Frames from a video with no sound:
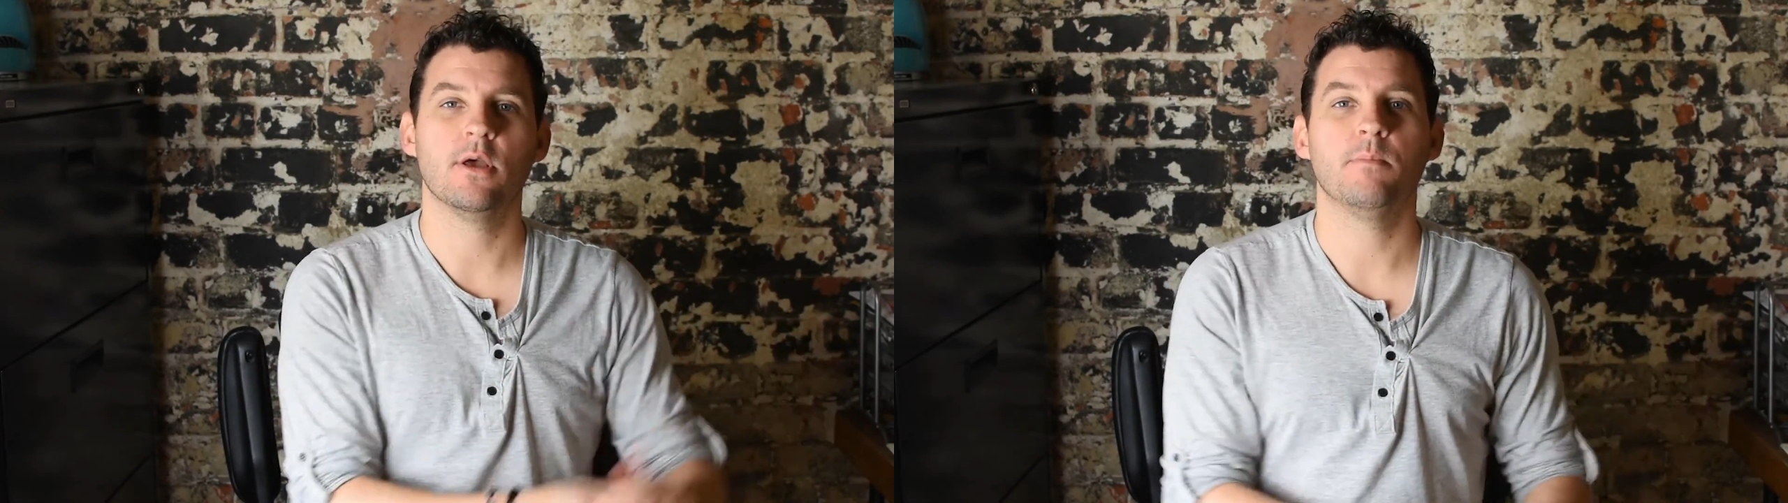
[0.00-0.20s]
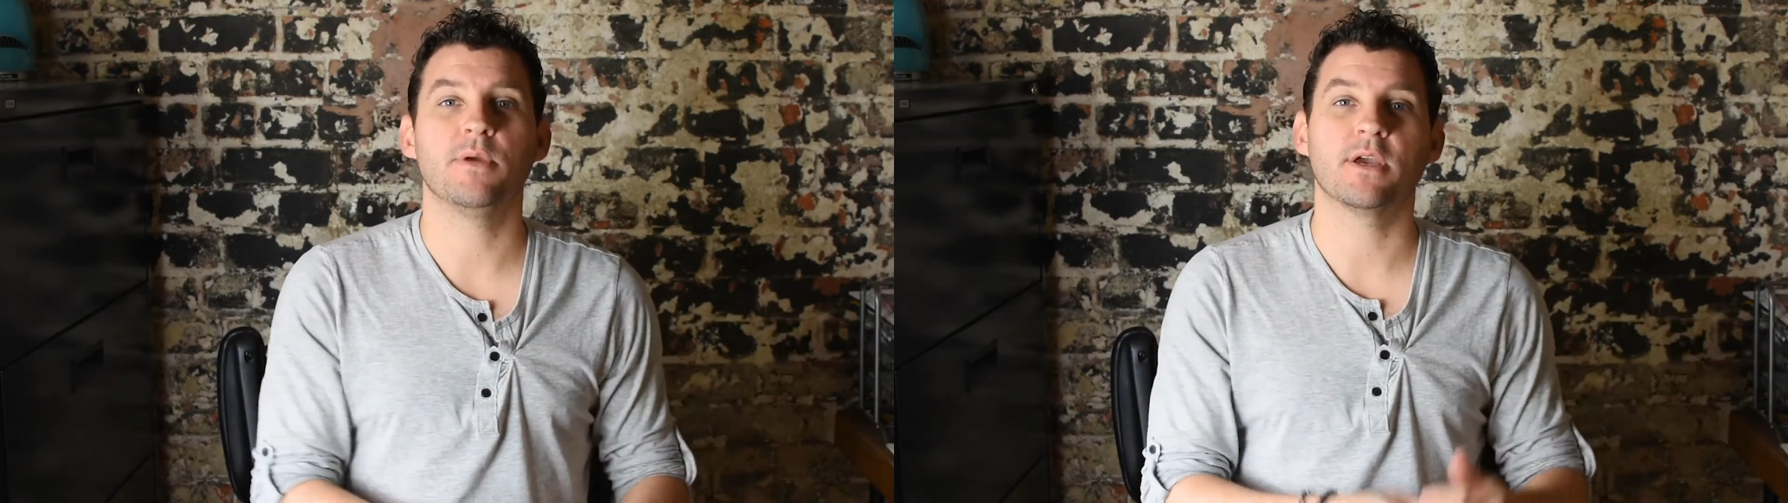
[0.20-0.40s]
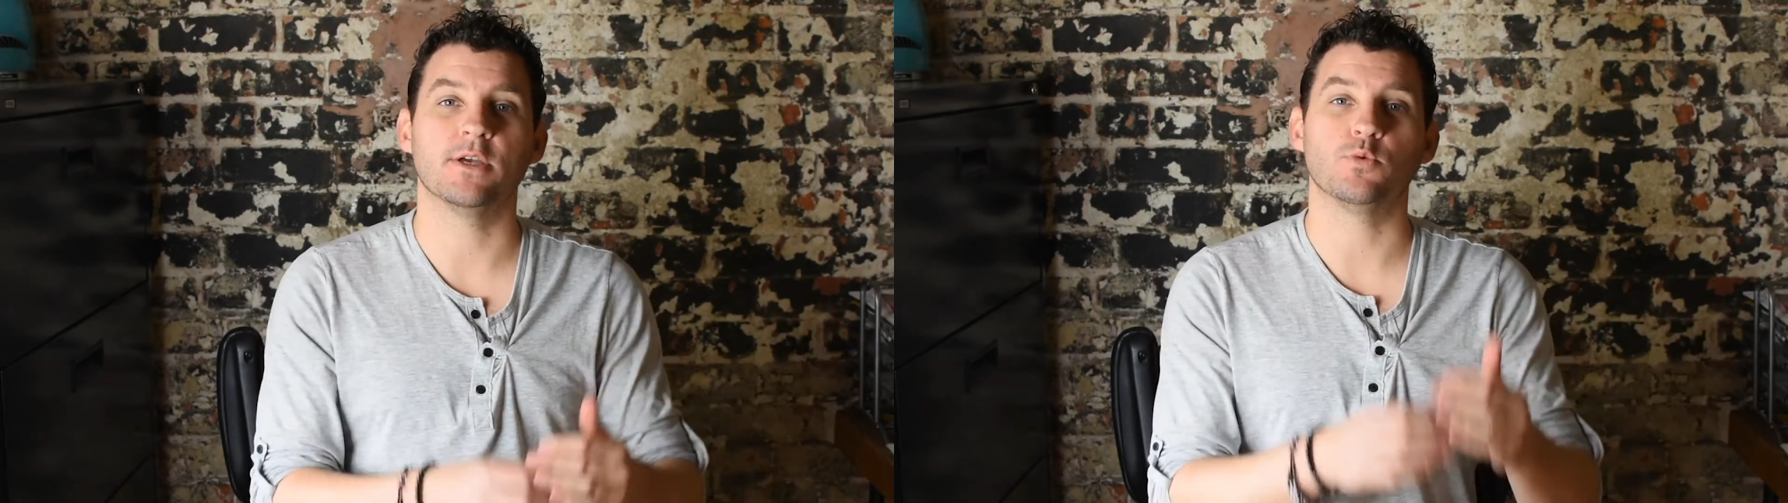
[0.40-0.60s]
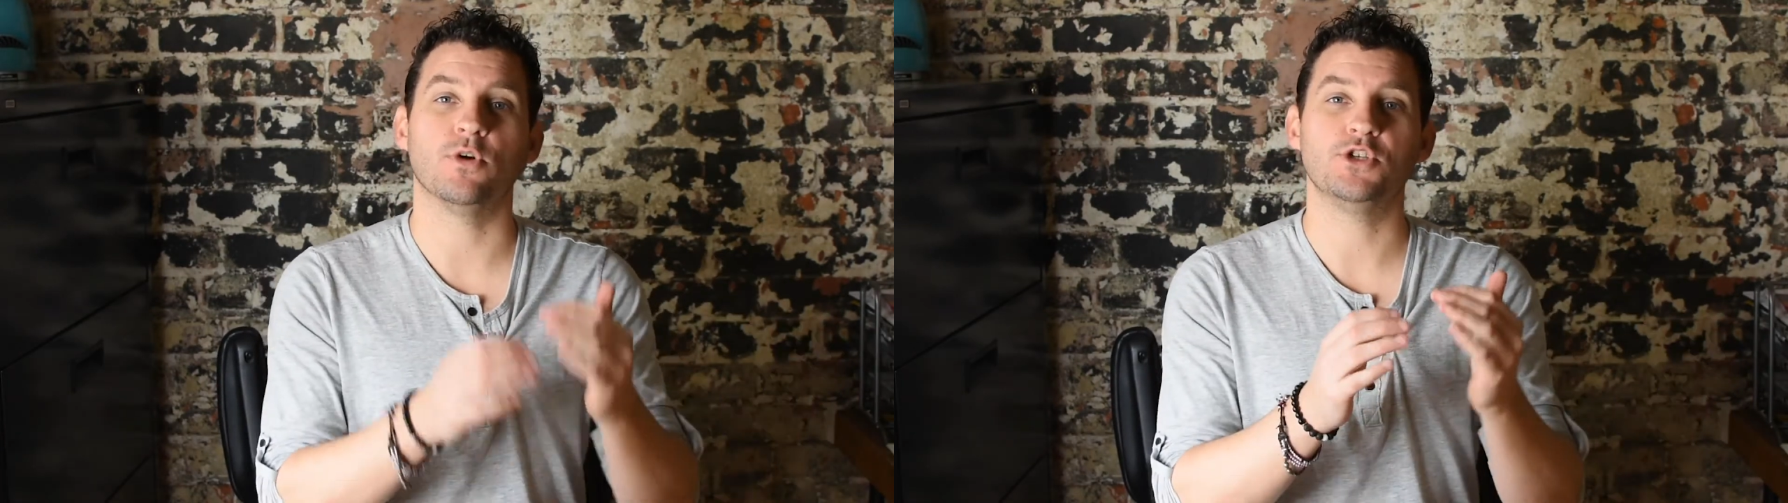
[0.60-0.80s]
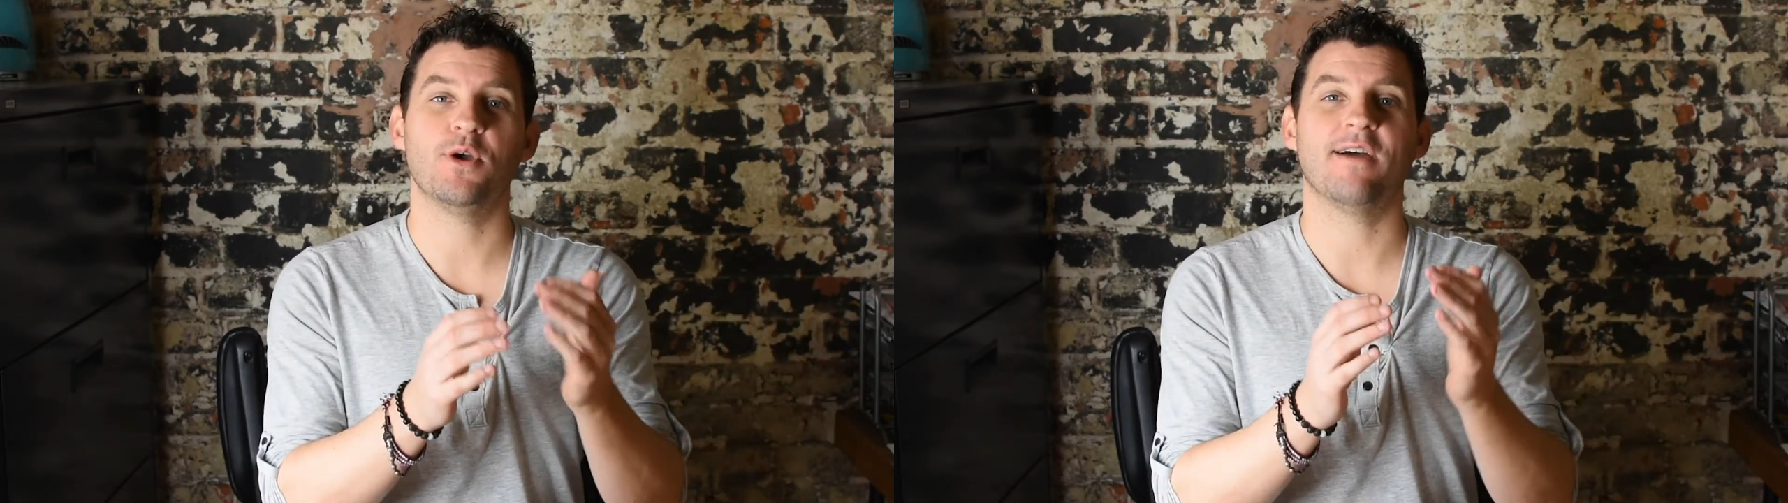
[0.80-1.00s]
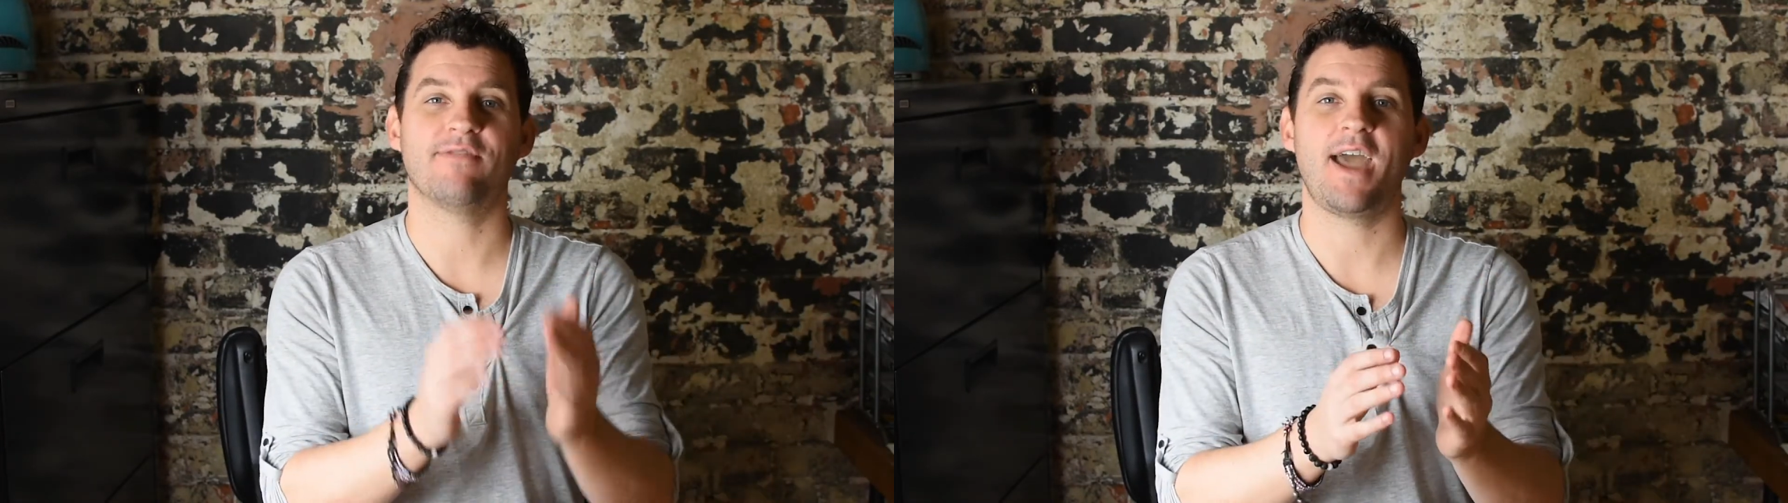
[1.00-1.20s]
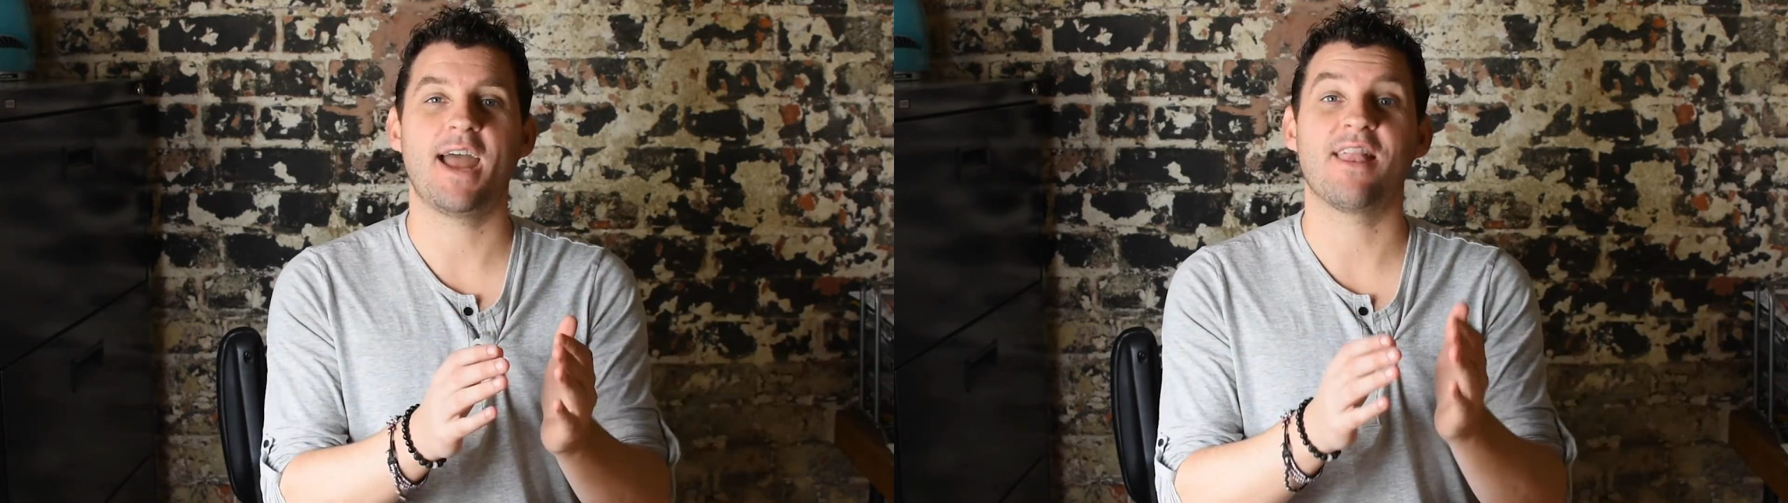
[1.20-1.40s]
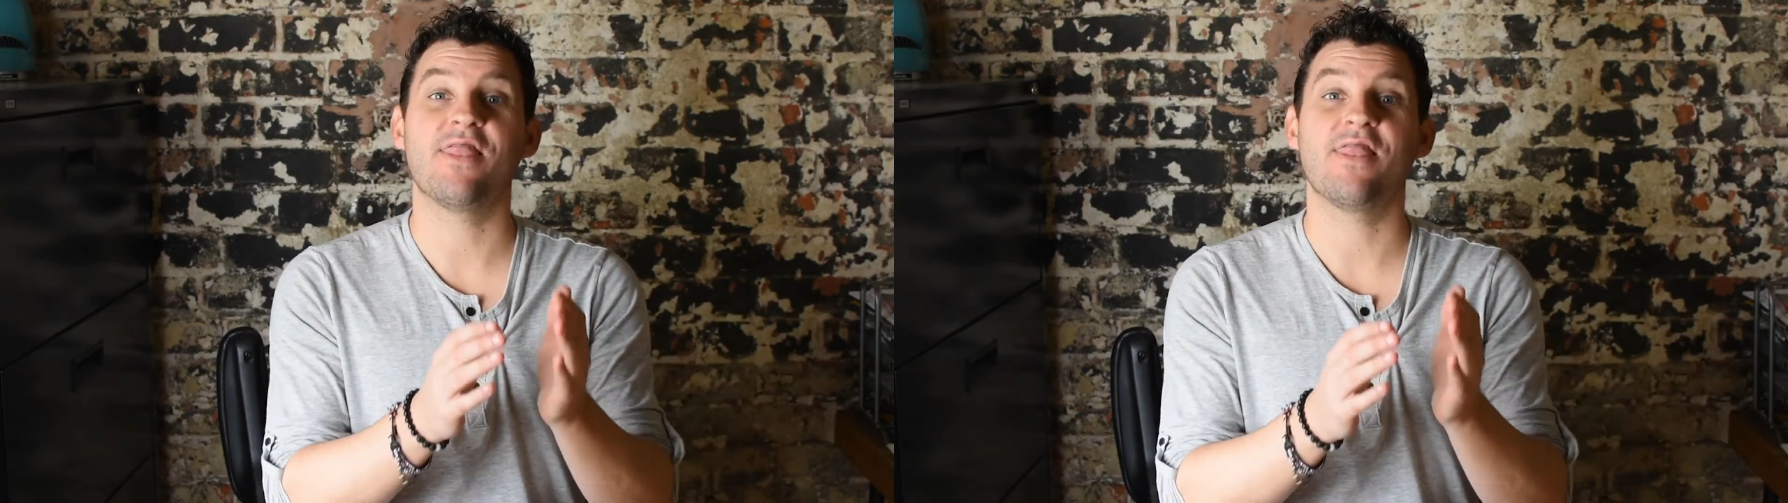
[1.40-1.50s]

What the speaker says: because once you have that,